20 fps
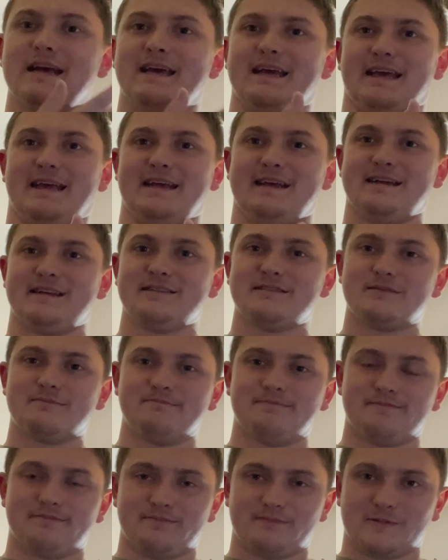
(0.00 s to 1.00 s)
And
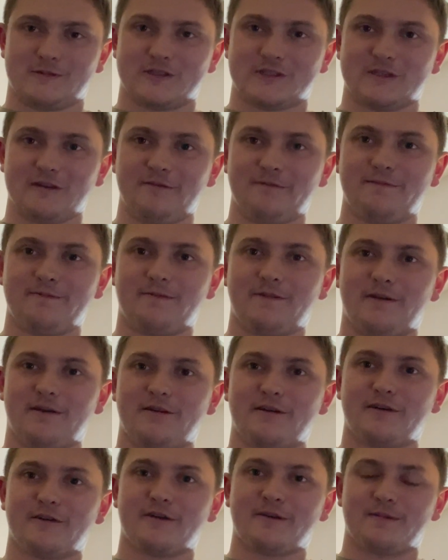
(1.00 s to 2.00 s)
so
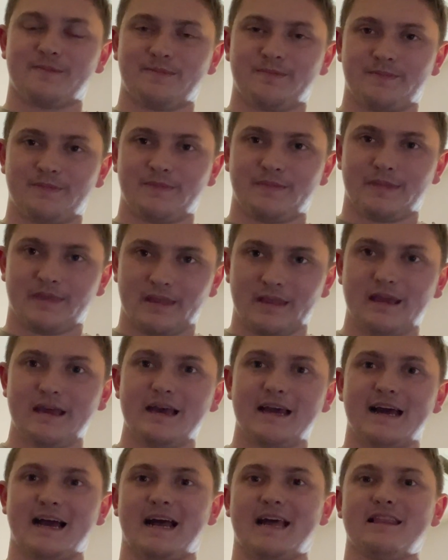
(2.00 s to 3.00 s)
far,
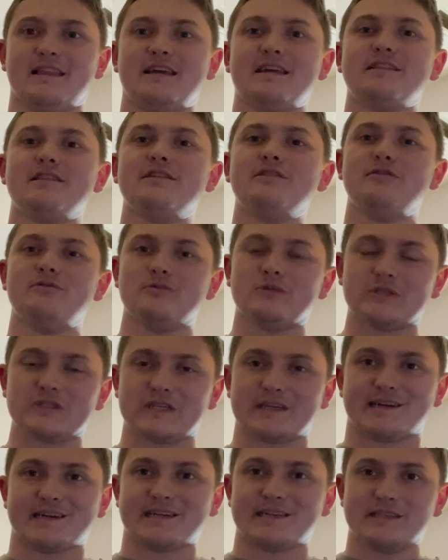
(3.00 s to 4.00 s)
I like the new
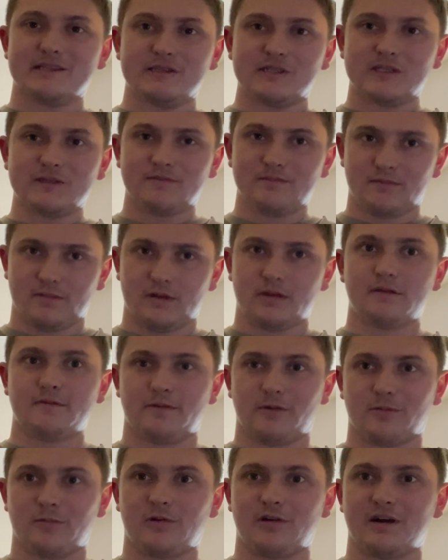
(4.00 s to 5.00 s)
designs,
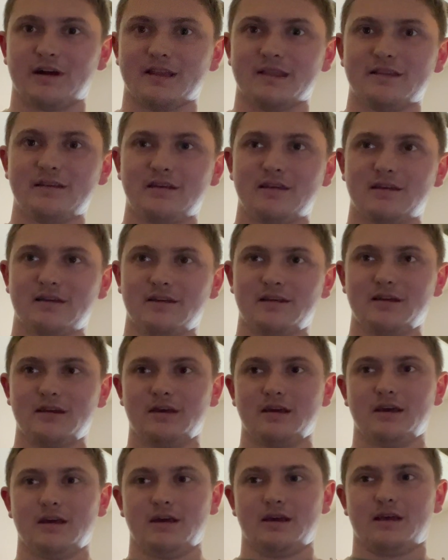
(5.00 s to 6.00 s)
for one,
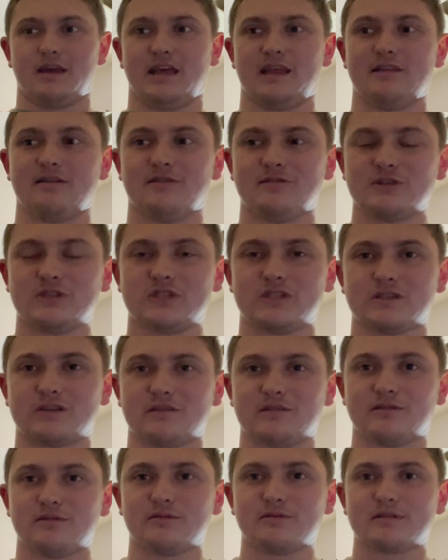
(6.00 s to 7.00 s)
and
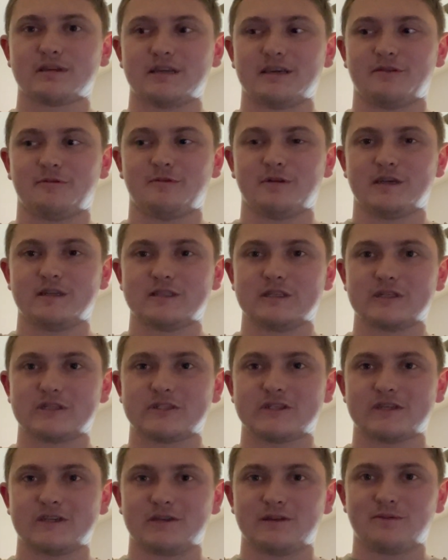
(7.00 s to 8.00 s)
also can't wait to
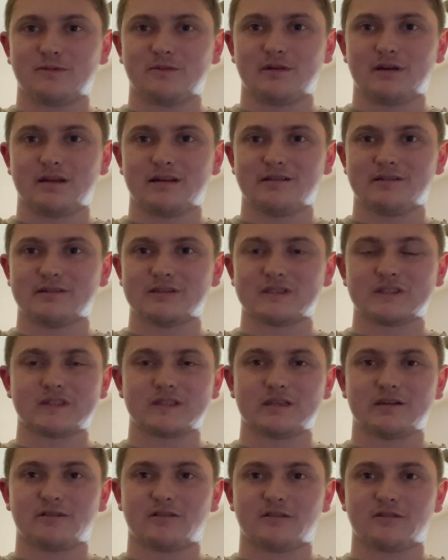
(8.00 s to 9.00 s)
see what else
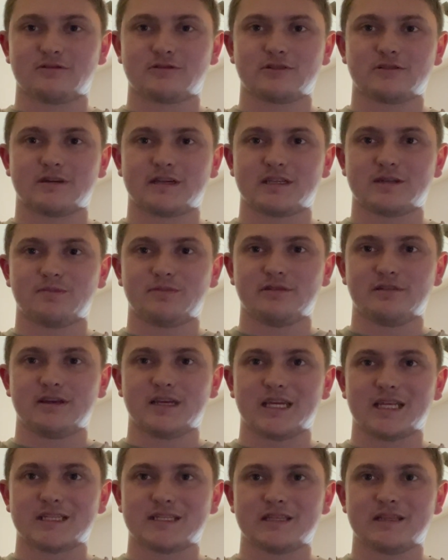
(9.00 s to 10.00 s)
they are trying to put
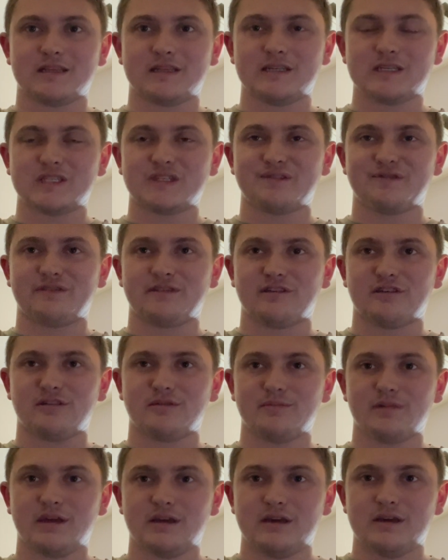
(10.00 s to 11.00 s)
into this
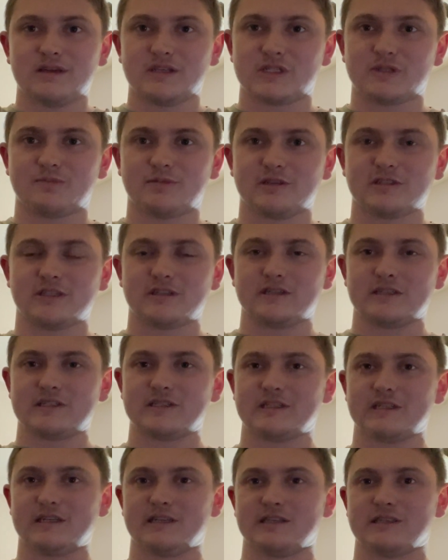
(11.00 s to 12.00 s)
film, especially
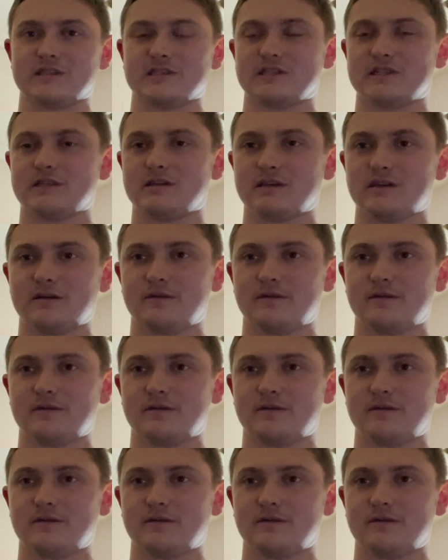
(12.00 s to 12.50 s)
since